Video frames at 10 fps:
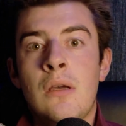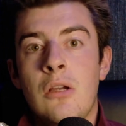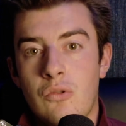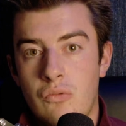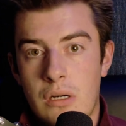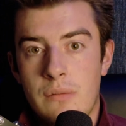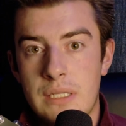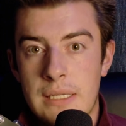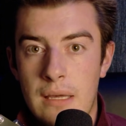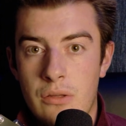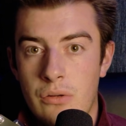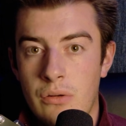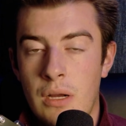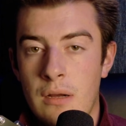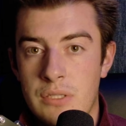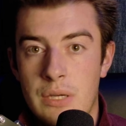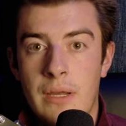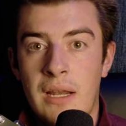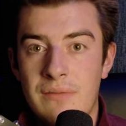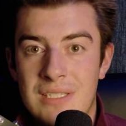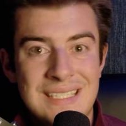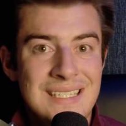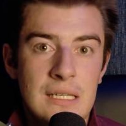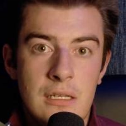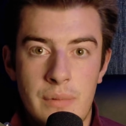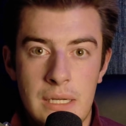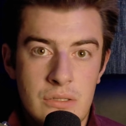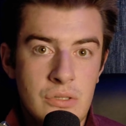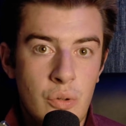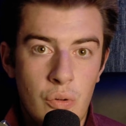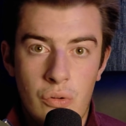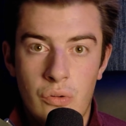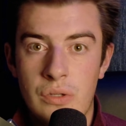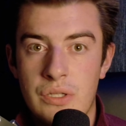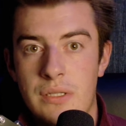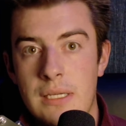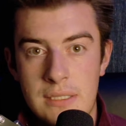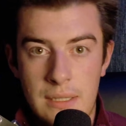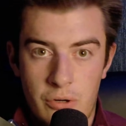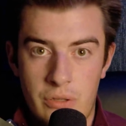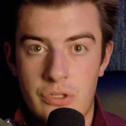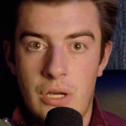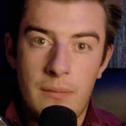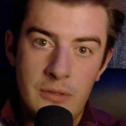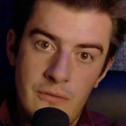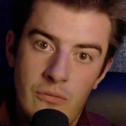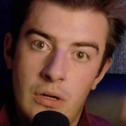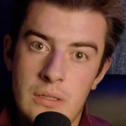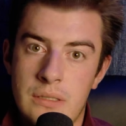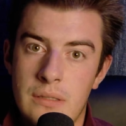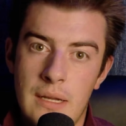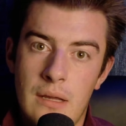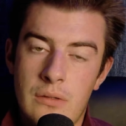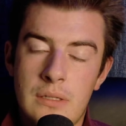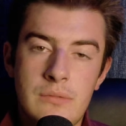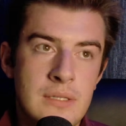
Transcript: Run them together, so that way I'd have 16 gigabytes total, and just like separate the jobs from one to the other.